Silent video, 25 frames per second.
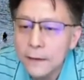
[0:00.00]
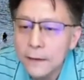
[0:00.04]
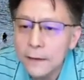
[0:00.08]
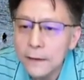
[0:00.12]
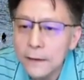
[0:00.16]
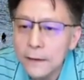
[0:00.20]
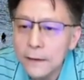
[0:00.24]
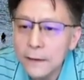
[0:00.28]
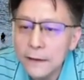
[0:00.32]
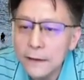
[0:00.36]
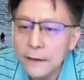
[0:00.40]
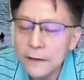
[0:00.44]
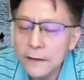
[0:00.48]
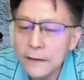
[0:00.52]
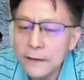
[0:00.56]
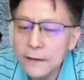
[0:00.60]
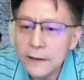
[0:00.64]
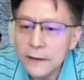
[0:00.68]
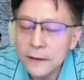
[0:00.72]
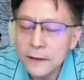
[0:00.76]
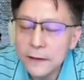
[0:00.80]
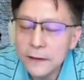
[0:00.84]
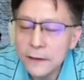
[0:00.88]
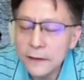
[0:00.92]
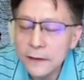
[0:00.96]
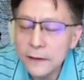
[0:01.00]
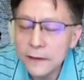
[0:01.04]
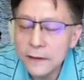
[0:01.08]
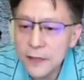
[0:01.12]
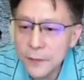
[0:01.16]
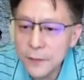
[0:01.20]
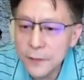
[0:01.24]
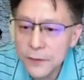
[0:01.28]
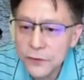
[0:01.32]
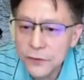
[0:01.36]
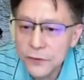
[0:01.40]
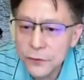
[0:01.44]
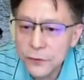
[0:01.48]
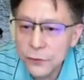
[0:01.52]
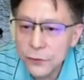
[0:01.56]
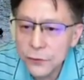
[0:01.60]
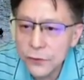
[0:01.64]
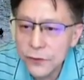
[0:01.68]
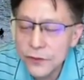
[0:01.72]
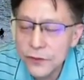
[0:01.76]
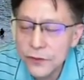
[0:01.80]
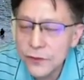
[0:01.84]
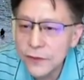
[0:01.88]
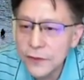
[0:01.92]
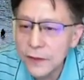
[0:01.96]
At the summer
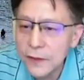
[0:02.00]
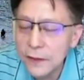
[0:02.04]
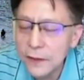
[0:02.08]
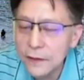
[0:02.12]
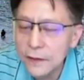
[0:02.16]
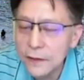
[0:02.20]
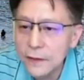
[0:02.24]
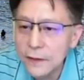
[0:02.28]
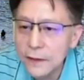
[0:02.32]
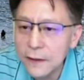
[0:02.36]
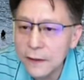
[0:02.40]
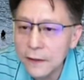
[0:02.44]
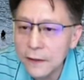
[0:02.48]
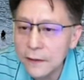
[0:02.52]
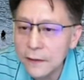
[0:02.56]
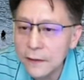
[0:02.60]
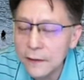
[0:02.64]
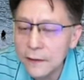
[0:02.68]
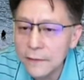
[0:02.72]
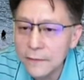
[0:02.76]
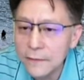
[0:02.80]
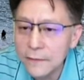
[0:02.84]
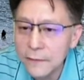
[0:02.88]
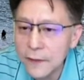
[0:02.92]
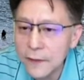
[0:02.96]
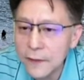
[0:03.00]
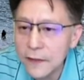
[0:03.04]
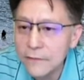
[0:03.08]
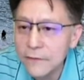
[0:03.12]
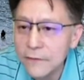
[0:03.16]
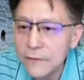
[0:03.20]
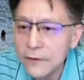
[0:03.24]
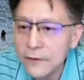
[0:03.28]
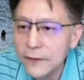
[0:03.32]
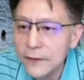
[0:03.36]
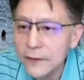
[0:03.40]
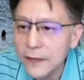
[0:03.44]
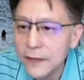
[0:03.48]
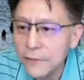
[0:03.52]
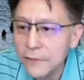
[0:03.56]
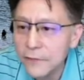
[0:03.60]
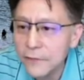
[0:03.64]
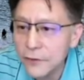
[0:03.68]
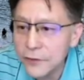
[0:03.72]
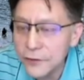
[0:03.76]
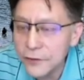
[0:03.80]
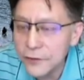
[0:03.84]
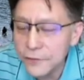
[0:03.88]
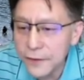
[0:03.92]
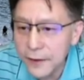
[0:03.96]
schools, there are very
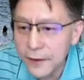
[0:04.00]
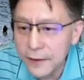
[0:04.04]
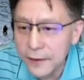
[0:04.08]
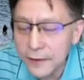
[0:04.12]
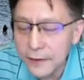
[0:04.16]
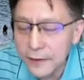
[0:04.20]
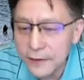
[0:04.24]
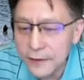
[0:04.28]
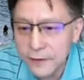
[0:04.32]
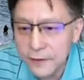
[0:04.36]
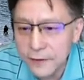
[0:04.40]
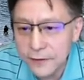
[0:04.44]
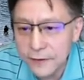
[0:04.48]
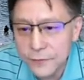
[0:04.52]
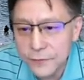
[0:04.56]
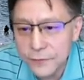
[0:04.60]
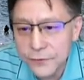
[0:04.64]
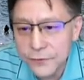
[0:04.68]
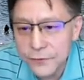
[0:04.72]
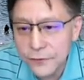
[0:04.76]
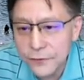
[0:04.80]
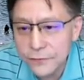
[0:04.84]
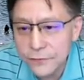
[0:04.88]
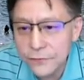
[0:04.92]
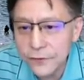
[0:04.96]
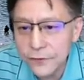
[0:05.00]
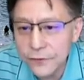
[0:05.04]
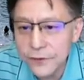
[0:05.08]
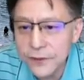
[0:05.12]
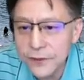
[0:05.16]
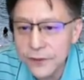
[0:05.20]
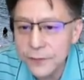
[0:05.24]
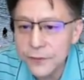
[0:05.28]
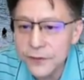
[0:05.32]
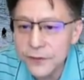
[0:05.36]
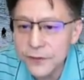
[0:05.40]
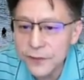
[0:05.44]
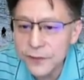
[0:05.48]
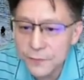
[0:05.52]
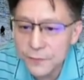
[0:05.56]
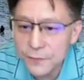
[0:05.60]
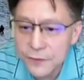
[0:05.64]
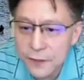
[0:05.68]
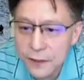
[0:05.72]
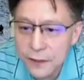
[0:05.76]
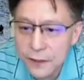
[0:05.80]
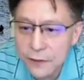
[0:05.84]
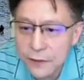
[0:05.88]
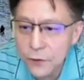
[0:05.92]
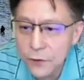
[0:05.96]
diversified themes. For example, stem
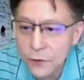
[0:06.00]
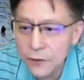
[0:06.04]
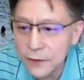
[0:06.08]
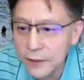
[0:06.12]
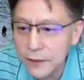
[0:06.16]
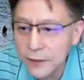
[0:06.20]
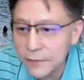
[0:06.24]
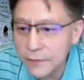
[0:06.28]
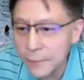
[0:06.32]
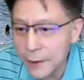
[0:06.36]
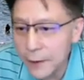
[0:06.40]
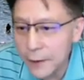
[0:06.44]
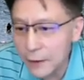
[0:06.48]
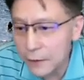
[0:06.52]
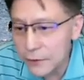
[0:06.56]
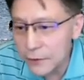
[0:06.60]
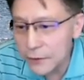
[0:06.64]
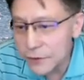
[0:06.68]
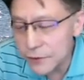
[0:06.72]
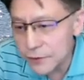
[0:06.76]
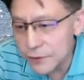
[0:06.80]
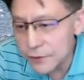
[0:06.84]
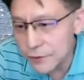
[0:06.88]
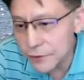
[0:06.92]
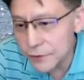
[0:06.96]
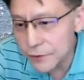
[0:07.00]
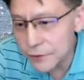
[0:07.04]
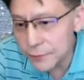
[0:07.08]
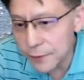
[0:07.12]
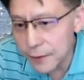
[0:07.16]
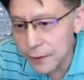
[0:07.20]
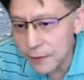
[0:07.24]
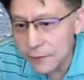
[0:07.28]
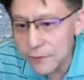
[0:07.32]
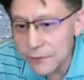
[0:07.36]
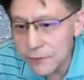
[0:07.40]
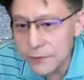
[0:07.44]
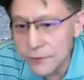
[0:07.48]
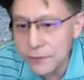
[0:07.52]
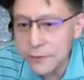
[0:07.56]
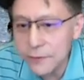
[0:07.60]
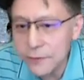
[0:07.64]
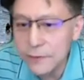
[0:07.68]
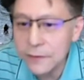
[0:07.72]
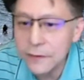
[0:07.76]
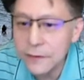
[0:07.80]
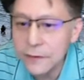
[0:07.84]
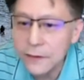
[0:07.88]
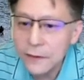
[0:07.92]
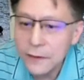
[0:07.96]
cell, quantitative biology, system biology,
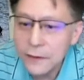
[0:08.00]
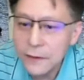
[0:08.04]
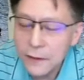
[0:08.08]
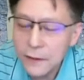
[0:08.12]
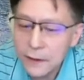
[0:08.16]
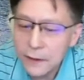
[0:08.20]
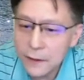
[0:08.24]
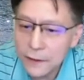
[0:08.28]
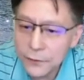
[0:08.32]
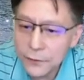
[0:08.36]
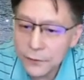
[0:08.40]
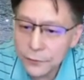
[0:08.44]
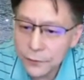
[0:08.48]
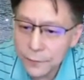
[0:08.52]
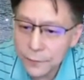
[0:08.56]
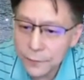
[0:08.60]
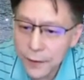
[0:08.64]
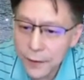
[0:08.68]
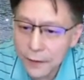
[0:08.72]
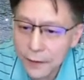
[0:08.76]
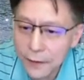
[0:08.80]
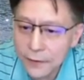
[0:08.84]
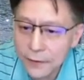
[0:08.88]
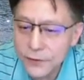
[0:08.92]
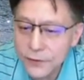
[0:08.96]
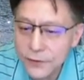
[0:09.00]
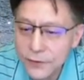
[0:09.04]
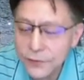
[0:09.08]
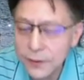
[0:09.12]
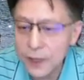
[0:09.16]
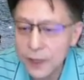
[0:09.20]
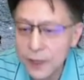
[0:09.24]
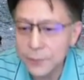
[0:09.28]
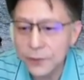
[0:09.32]
neuron biology, chemical